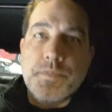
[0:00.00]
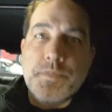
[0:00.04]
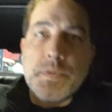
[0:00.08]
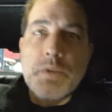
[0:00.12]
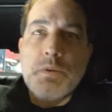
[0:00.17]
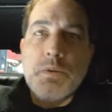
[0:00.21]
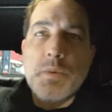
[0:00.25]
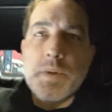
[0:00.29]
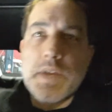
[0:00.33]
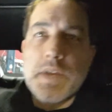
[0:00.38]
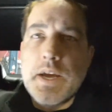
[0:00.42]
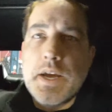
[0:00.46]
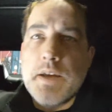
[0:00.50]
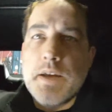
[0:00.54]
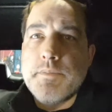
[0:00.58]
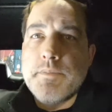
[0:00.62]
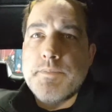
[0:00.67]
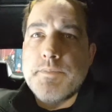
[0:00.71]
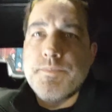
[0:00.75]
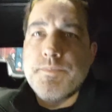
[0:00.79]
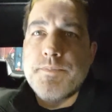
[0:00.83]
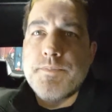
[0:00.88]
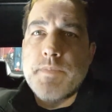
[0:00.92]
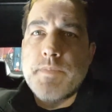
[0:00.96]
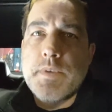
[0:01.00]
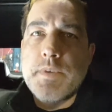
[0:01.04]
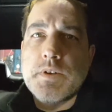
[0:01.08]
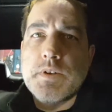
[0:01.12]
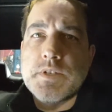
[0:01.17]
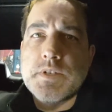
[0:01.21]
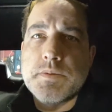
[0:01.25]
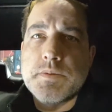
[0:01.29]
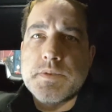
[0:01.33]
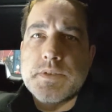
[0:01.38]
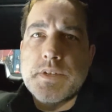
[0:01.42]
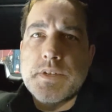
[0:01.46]
We got. I heard
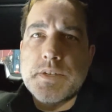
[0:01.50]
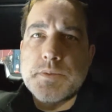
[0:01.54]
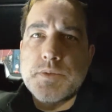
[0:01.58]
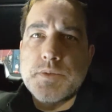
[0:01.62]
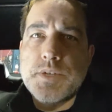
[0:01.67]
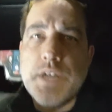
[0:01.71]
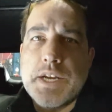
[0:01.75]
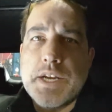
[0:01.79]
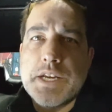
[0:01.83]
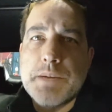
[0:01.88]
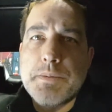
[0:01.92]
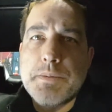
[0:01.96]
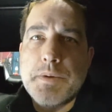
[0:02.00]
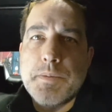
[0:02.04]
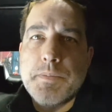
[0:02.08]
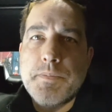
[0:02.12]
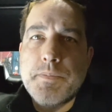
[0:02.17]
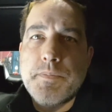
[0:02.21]
some chat come up.